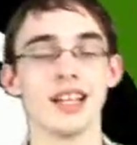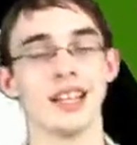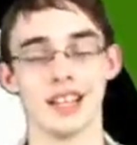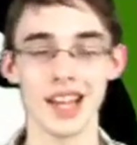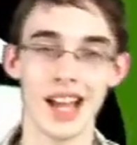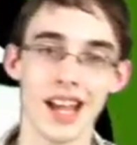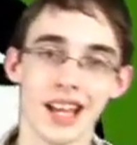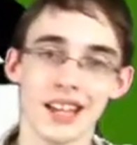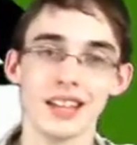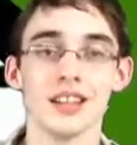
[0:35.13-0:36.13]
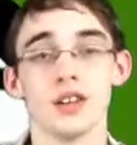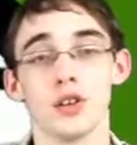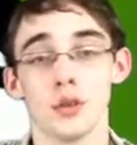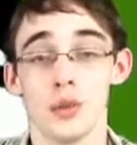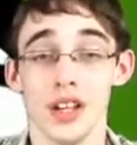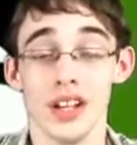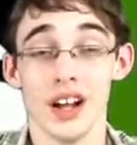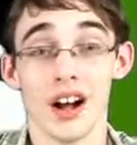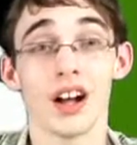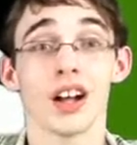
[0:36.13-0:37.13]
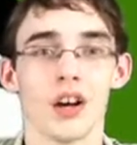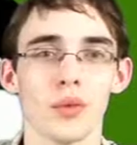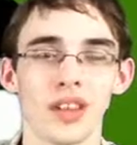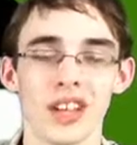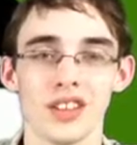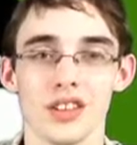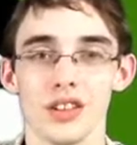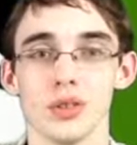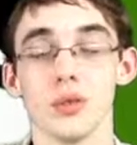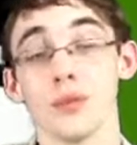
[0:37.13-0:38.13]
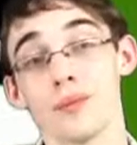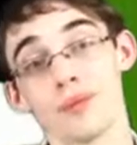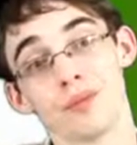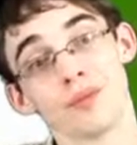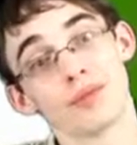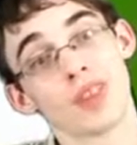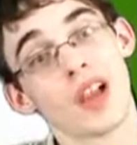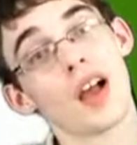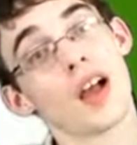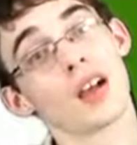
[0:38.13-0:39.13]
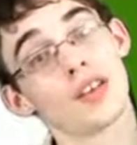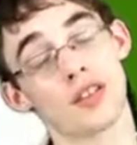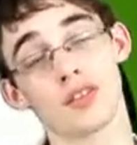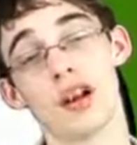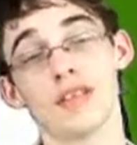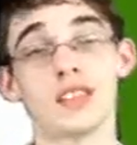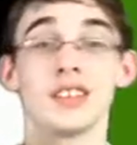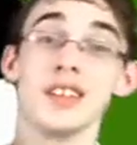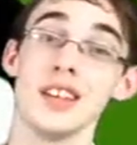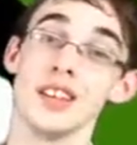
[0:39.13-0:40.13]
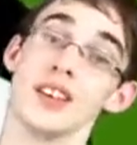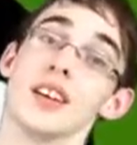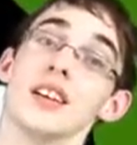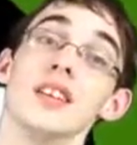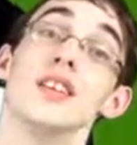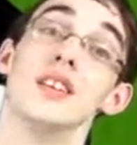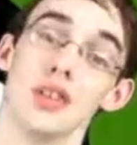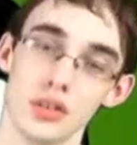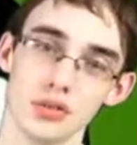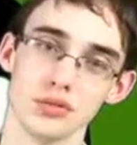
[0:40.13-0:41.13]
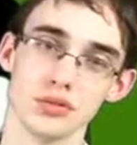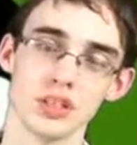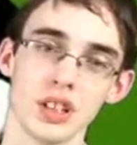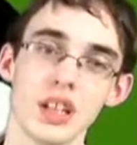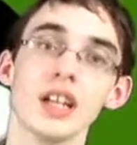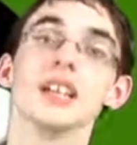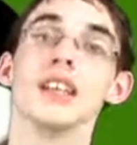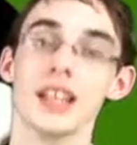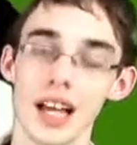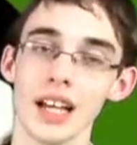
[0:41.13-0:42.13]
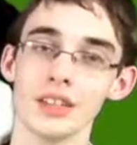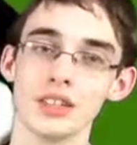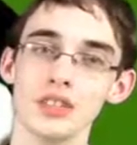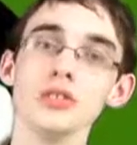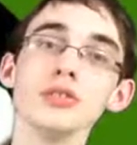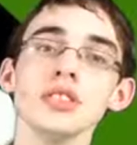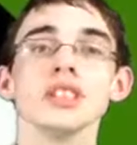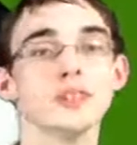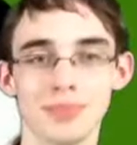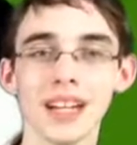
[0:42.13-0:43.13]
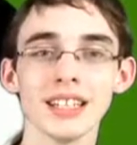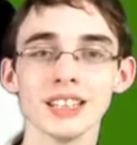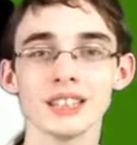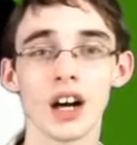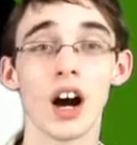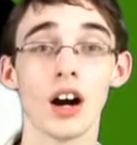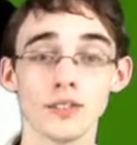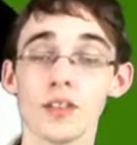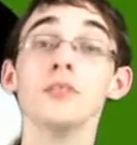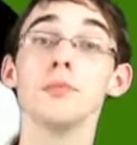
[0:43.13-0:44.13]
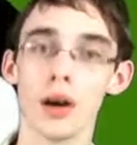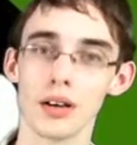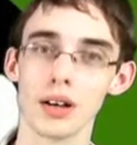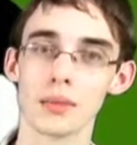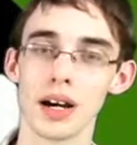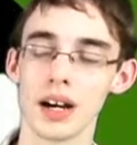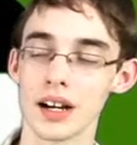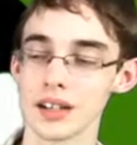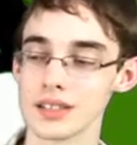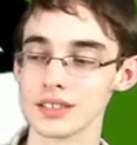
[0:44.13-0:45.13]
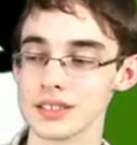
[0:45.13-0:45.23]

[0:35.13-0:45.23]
today we are going into the Graphic Geek News. Today's news uh -huh. is based off of Pokemon.